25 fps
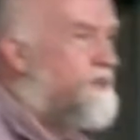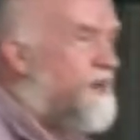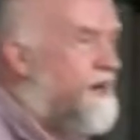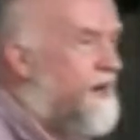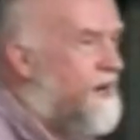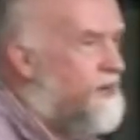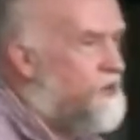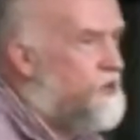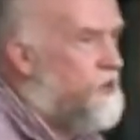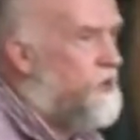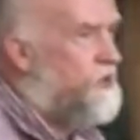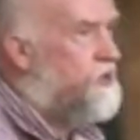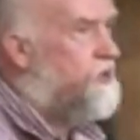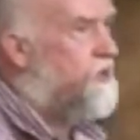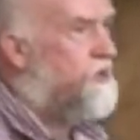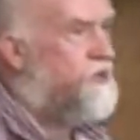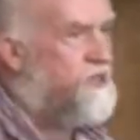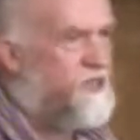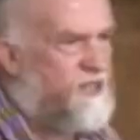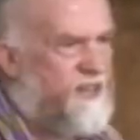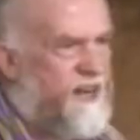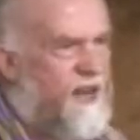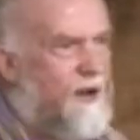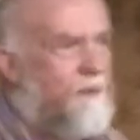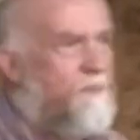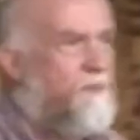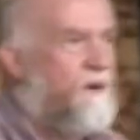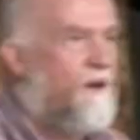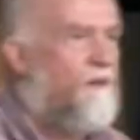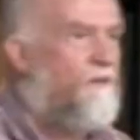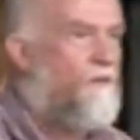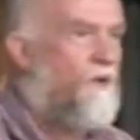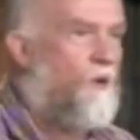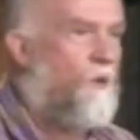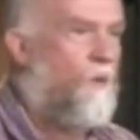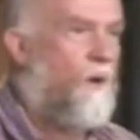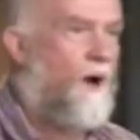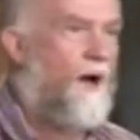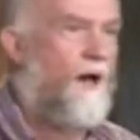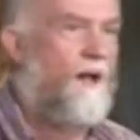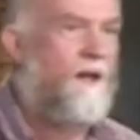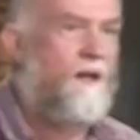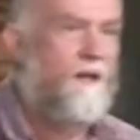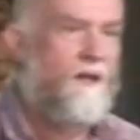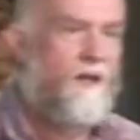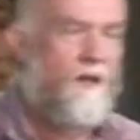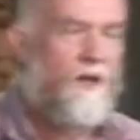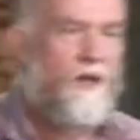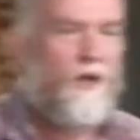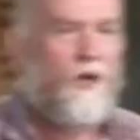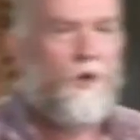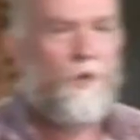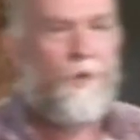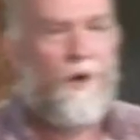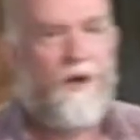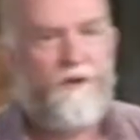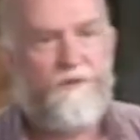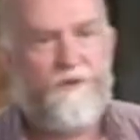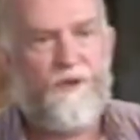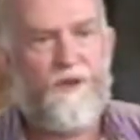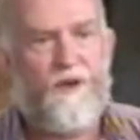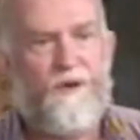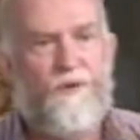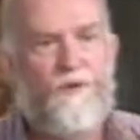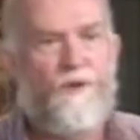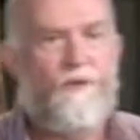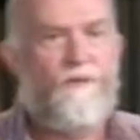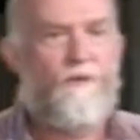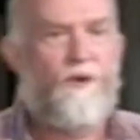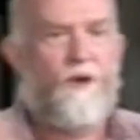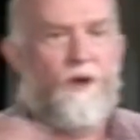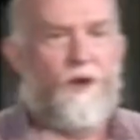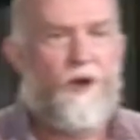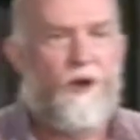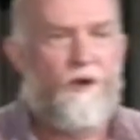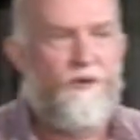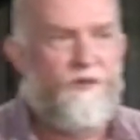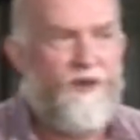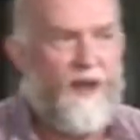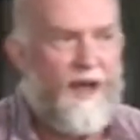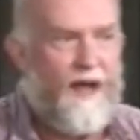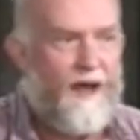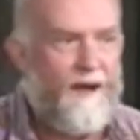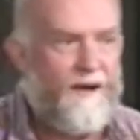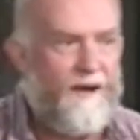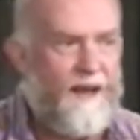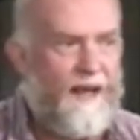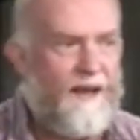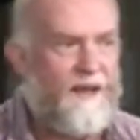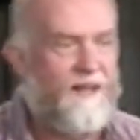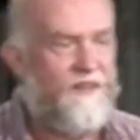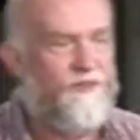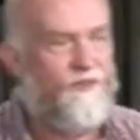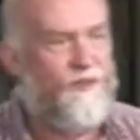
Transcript: hey, Joshua, just camp here for a while. Wait for the river to go down at its